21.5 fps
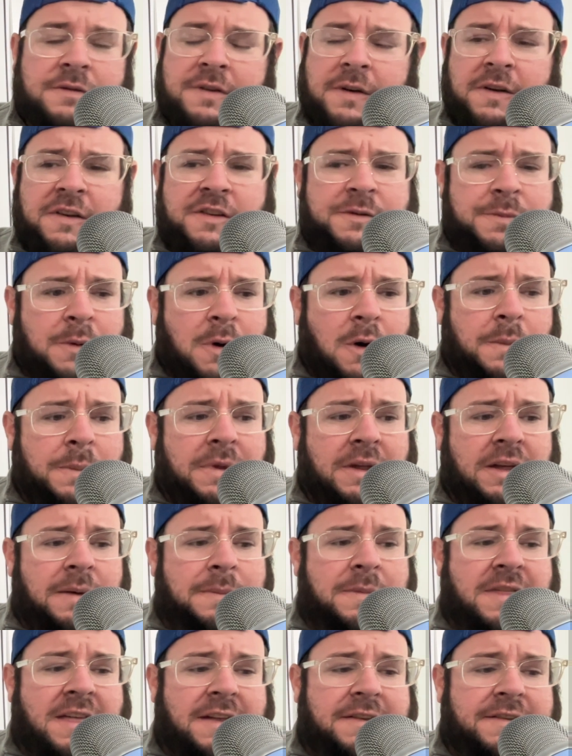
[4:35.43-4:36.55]
Very small play,
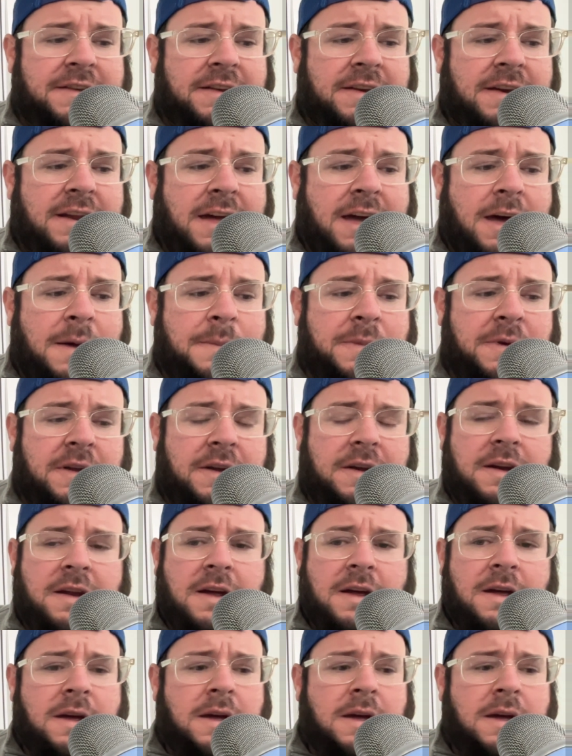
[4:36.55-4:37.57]
but that didn't happen.